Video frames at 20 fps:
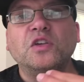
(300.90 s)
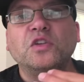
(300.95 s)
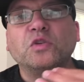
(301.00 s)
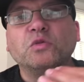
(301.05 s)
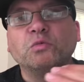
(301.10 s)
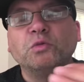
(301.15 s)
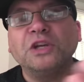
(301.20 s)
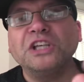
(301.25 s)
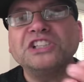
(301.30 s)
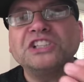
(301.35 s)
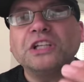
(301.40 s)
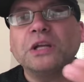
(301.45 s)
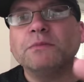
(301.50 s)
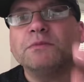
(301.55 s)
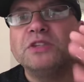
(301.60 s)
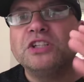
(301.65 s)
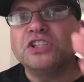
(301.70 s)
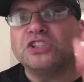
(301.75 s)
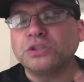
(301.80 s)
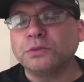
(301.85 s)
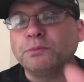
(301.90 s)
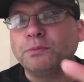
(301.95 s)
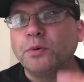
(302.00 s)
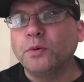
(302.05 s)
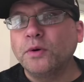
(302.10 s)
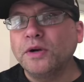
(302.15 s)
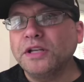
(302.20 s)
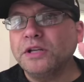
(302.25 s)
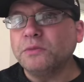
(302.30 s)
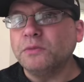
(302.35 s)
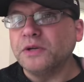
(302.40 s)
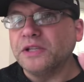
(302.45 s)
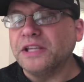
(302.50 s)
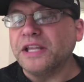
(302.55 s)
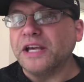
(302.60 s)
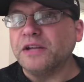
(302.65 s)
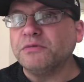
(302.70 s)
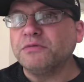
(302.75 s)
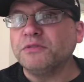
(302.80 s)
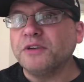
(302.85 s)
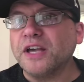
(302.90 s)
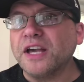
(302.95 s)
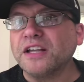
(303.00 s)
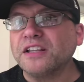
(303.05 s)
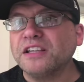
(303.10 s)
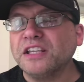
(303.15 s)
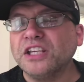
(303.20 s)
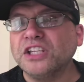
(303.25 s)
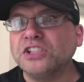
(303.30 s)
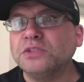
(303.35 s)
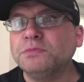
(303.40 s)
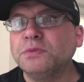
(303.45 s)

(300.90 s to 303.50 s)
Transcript: The reason I'm disappointed with that fact is